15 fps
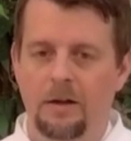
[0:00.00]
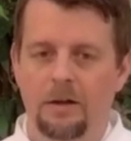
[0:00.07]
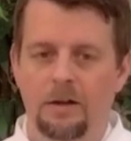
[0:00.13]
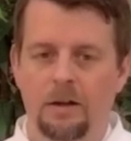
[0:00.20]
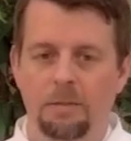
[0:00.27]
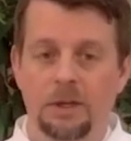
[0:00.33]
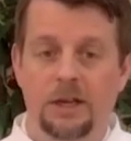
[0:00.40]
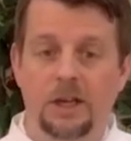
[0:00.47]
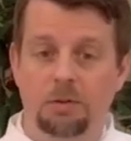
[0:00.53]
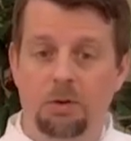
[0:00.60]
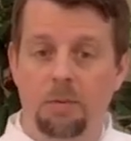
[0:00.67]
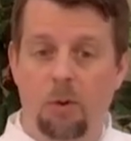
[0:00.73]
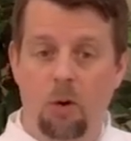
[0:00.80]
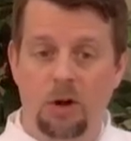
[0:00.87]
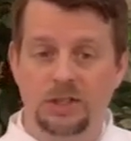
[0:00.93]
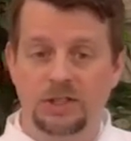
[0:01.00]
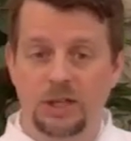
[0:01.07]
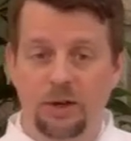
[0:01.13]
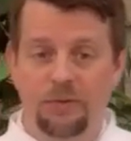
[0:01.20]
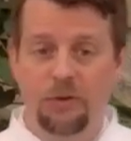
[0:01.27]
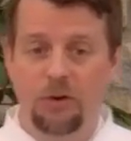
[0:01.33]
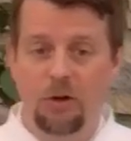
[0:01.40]
Because we're born
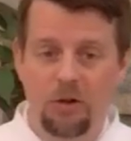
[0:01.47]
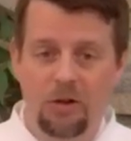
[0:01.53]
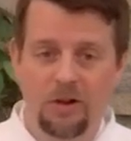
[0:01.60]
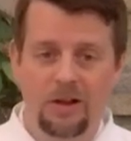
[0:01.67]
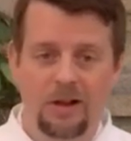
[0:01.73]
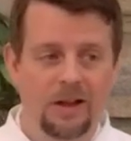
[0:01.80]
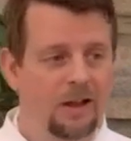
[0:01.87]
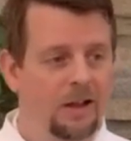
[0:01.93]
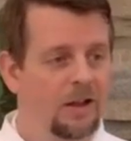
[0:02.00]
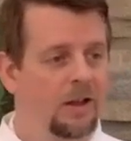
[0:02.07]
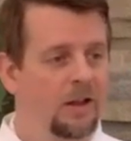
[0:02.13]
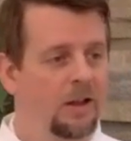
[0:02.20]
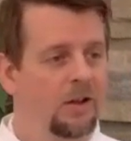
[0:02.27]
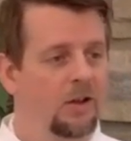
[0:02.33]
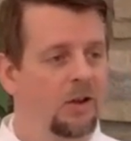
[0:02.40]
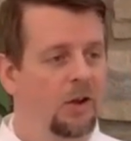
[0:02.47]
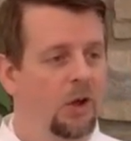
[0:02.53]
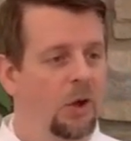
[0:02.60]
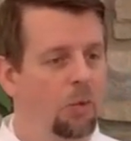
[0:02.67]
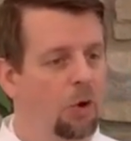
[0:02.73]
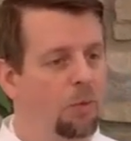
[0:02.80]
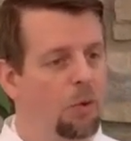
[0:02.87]
sinful,
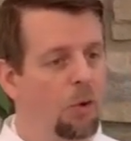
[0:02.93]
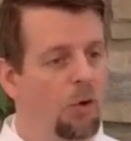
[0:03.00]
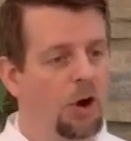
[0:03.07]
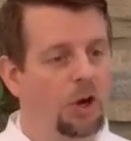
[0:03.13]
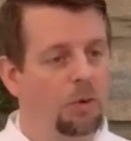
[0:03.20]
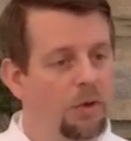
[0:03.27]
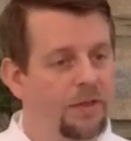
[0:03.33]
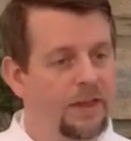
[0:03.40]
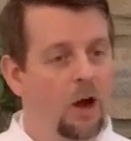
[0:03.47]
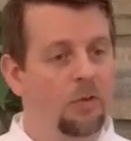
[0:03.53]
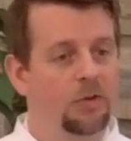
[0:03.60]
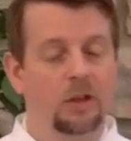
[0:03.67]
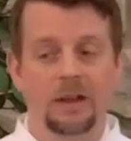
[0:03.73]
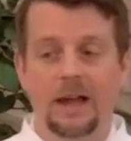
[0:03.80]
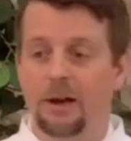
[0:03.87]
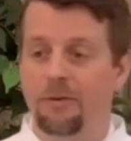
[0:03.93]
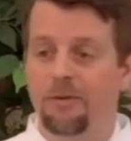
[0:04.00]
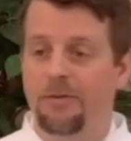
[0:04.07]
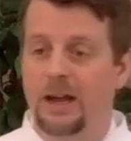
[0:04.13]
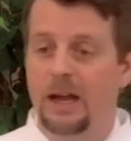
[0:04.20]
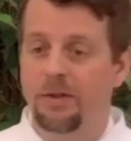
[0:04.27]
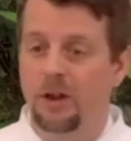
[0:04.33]
we're born without the light of
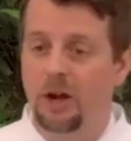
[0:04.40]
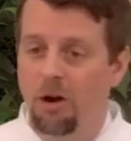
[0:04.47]
faith in our